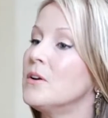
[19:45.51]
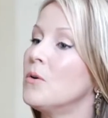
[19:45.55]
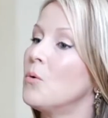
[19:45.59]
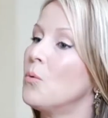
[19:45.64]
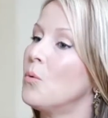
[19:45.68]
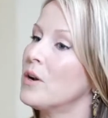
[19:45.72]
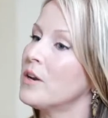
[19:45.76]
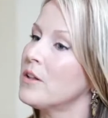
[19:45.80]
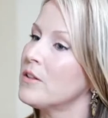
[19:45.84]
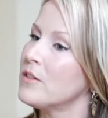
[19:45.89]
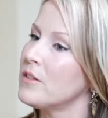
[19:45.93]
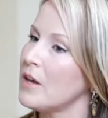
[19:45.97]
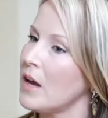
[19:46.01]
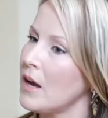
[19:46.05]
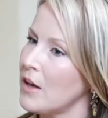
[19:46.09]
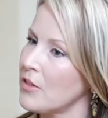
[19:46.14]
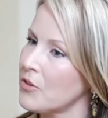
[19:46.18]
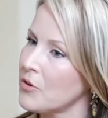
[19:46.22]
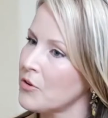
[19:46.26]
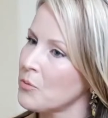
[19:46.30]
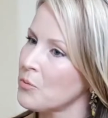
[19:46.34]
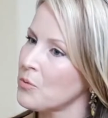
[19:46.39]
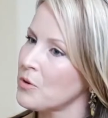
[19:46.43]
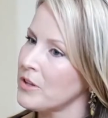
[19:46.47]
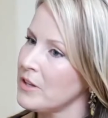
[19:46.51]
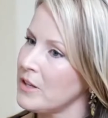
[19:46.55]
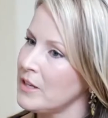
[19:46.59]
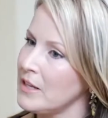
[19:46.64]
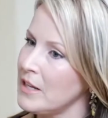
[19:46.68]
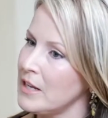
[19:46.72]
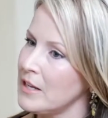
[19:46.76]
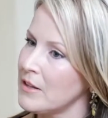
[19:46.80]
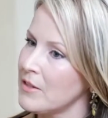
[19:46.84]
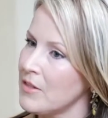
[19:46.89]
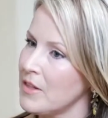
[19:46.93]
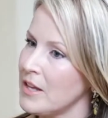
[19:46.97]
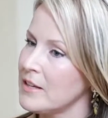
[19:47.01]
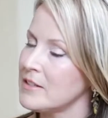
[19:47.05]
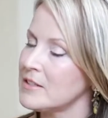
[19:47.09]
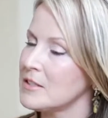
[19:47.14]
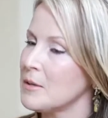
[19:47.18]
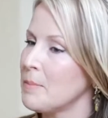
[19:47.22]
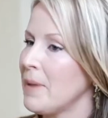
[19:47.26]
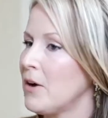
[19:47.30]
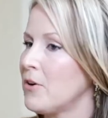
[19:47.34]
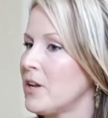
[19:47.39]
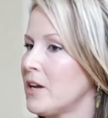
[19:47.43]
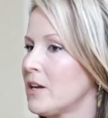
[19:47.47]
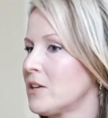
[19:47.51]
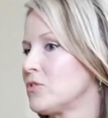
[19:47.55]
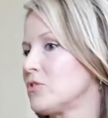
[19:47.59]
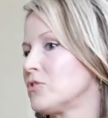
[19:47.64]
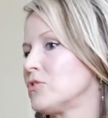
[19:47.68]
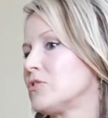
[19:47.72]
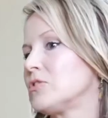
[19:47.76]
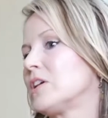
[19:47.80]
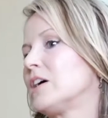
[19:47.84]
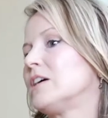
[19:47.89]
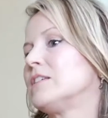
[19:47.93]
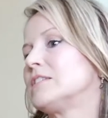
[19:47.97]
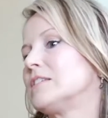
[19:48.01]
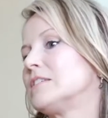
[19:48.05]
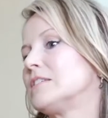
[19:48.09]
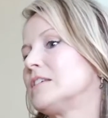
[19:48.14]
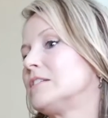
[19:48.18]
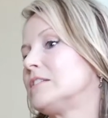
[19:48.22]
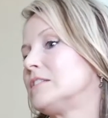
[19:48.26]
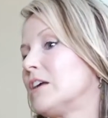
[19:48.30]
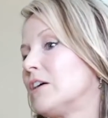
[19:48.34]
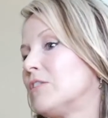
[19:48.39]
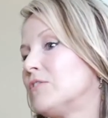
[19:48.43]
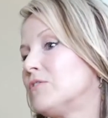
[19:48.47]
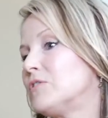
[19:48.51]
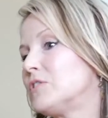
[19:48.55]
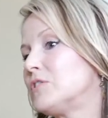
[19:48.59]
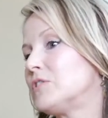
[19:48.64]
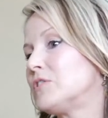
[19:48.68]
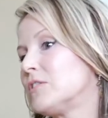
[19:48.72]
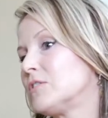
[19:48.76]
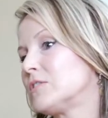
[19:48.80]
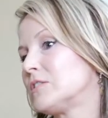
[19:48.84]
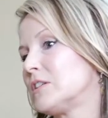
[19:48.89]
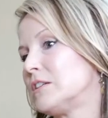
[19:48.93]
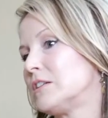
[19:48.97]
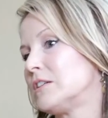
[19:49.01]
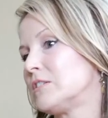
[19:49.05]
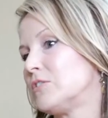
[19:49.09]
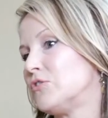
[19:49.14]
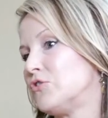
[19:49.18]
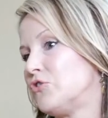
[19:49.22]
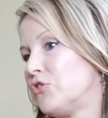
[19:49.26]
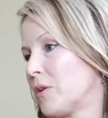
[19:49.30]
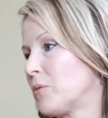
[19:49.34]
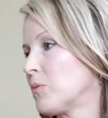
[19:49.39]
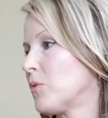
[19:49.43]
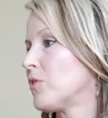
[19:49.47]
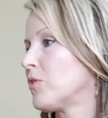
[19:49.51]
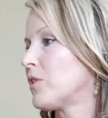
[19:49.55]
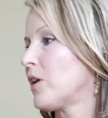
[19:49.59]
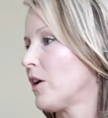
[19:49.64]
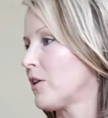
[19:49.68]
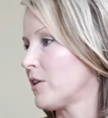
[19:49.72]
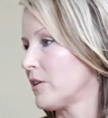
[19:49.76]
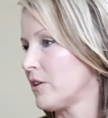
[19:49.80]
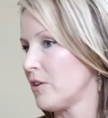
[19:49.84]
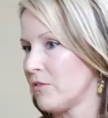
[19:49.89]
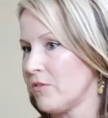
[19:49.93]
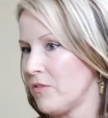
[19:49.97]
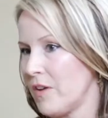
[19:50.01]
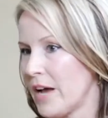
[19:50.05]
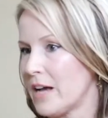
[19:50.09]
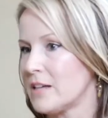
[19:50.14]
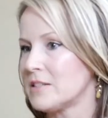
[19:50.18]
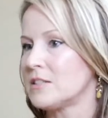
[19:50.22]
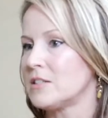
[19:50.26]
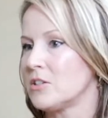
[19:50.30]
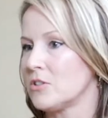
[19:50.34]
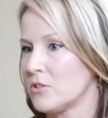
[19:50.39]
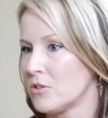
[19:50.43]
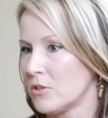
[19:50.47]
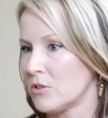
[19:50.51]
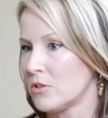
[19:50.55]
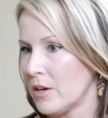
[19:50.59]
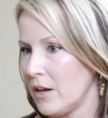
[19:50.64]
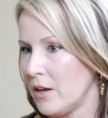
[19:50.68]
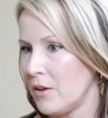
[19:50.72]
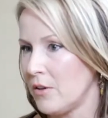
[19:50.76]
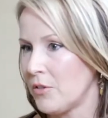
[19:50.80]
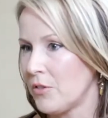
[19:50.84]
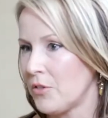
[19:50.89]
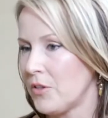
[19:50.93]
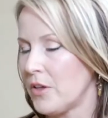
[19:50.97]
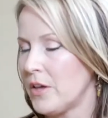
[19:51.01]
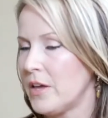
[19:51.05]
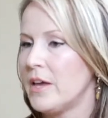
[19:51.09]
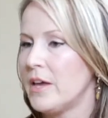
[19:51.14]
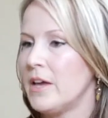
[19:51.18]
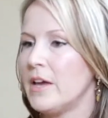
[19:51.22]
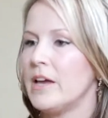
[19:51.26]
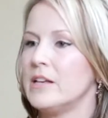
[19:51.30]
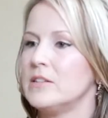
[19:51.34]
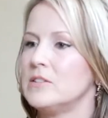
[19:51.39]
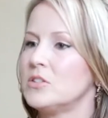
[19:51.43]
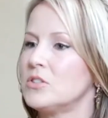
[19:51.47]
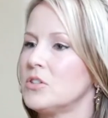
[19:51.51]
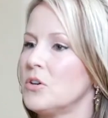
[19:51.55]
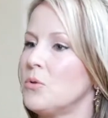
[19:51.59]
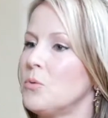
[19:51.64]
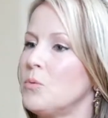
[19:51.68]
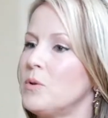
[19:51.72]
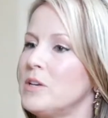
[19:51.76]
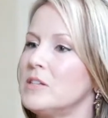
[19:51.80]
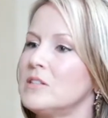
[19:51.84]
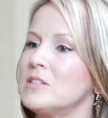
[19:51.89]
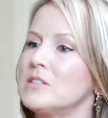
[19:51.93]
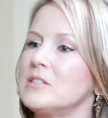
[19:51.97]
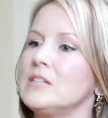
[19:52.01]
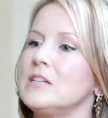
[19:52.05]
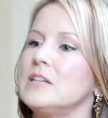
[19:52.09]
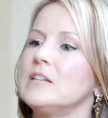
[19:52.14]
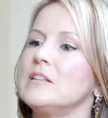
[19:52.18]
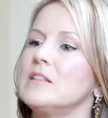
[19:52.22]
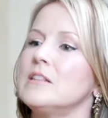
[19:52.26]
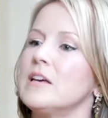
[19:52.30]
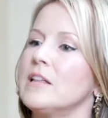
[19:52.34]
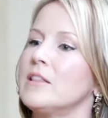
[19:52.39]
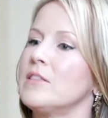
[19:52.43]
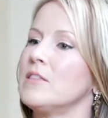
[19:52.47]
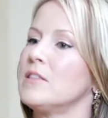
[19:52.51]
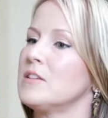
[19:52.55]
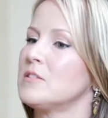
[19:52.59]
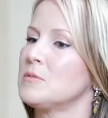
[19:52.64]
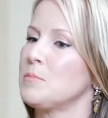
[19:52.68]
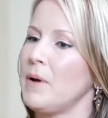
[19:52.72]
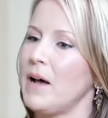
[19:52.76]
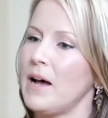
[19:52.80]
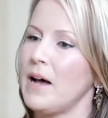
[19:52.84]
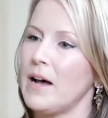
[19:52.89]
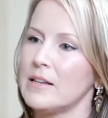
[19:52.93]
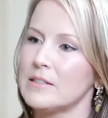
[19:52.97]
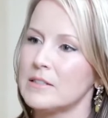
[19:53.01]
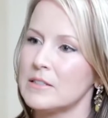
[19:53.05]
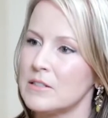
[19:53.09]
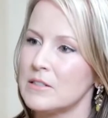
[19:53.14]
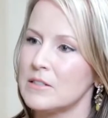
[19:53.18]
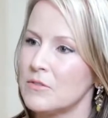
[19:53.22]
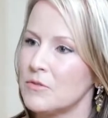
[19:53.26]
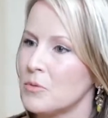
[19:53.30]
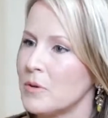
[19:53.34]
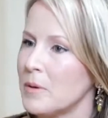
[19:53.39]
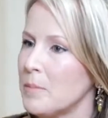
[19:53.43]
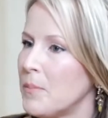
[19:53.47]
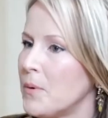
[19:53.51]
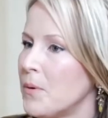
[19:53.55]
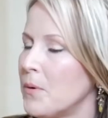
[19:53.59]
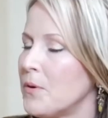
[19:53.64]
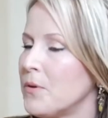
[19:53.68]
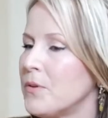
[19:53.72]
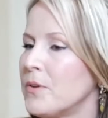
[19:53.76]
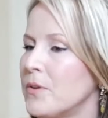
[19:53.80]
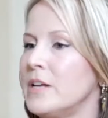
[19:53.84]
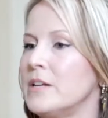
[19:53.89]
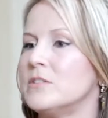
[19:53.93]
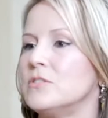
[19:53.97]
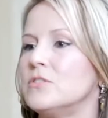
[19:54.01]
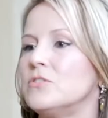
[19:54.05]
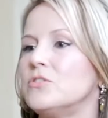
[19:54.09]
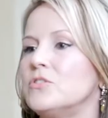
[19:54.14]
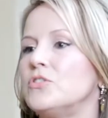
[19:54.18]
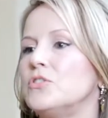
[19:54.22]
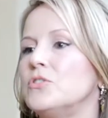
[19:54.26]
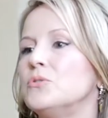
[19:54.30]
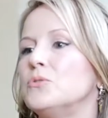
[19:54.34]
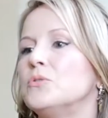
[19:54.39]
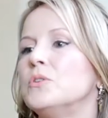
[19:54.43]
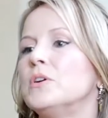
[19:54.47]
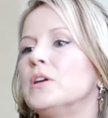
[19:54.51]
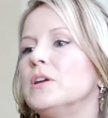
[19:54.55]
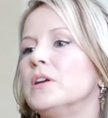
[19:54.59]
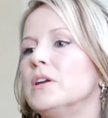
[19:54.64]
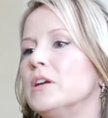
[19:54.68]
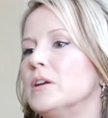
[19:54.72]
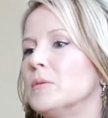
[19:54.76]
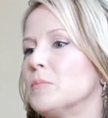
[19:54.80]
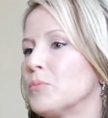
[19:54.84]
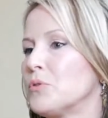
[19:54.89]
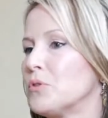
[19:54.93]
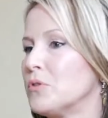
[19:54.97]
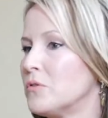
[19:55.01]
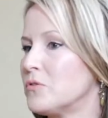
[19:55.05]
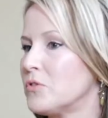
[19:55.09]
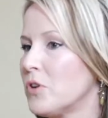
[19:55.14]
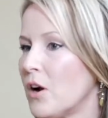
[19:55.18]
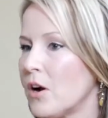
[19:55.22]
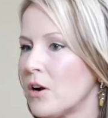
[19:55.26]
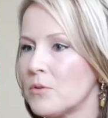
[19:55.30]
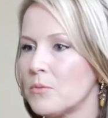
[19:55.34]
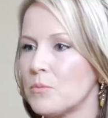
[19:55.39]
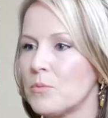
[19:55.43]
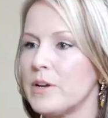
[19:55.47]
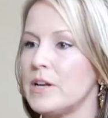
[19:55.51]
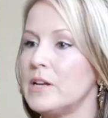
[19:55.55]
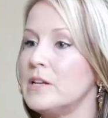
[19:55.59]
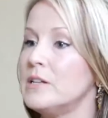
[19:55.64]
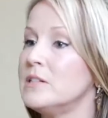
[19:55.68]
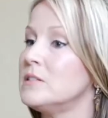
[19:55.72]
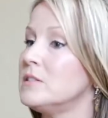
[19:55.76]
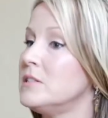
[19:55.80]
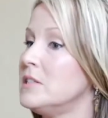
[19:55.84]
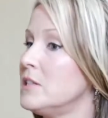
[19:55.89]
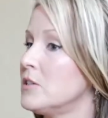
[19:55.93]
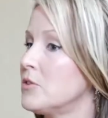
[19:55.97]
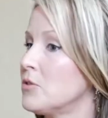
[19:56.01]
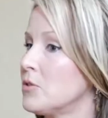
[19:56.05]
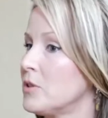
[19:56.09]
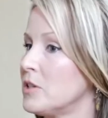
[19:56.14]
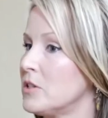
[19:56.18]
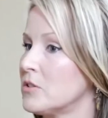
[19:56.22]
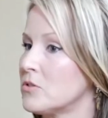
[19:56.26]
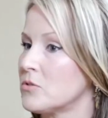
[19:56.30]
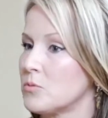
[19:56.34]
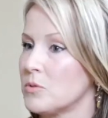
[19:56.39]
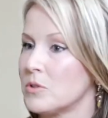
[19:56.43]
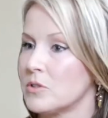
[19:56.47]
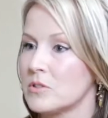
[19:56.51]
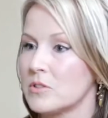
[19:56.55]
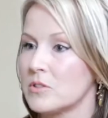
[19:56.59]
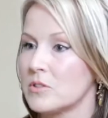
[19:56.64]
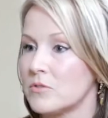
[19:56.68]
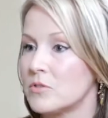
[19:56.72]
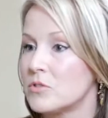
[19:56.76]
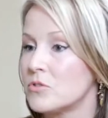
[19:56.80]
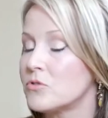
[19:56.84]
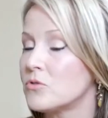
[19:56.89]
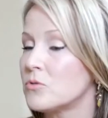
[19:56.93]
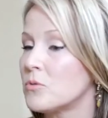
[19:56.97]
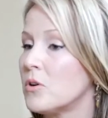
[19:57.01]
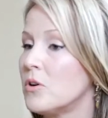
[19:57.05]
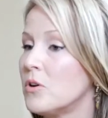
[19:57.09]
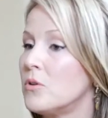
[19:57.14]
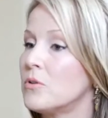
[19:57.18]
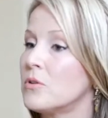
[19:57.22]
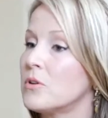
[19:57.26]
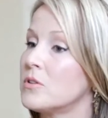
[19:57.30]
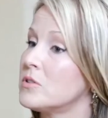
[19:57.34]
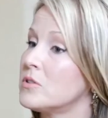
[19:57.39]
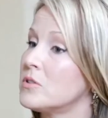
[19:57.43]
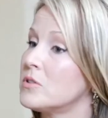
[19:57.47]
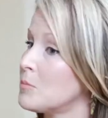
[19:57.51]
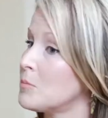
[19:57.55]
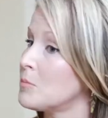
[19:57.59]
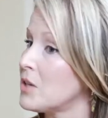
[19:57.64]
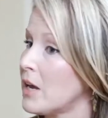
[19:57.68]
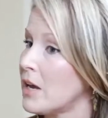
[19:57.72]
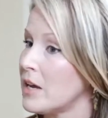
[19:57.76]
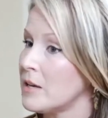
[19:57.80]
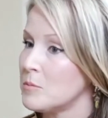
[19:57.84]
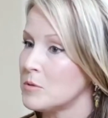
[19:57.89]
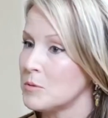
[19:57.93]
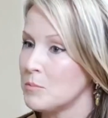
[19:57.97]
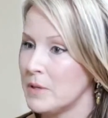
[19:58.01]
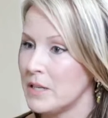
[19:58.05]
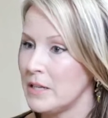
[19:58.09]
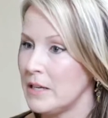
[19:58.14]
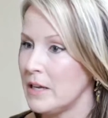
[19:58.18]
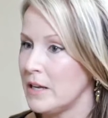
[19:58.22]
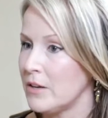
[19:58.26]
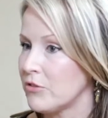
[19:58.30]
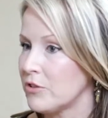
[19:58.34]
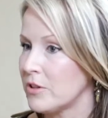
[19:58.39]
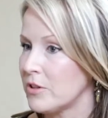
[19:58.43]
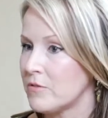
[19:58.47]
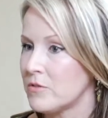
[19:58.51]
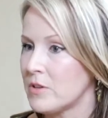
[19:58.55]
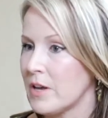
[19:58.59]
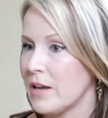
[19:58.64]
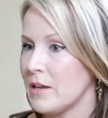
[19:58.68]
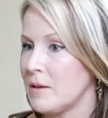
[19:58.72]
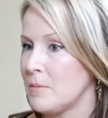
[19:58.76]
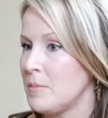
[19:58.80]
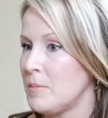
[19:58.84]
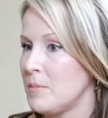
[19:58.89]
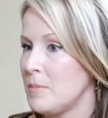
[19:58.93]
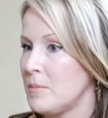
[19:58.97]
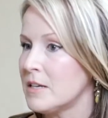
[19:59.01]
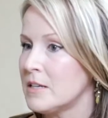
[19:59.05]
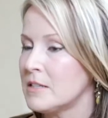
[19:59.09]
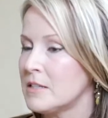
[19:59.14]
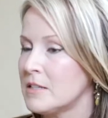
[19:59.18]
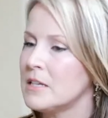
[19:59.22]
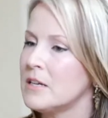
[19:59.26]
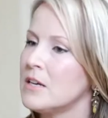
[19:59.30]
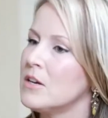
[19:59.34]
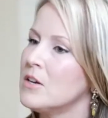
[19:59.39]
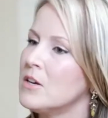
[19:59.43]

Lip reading: One of the other really neat things about exercise is it dovetails into general cardiovascular health. And so we see then this positive ripple into improved heart rate, decreased risk of stroke, sometimes mitigation of diabetes.